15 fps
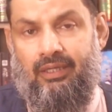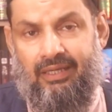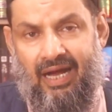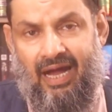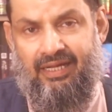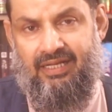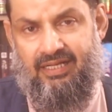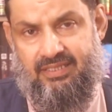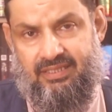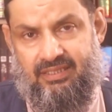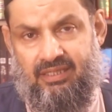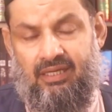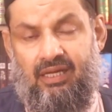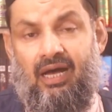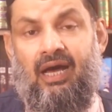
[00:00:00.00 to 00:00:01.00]

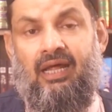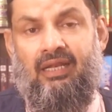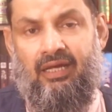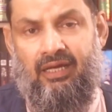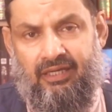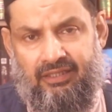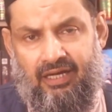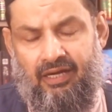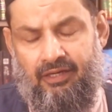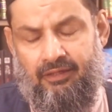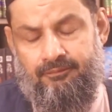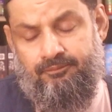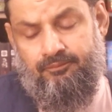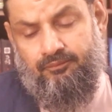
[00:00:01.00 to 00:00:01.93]
guidance, al-hidayah.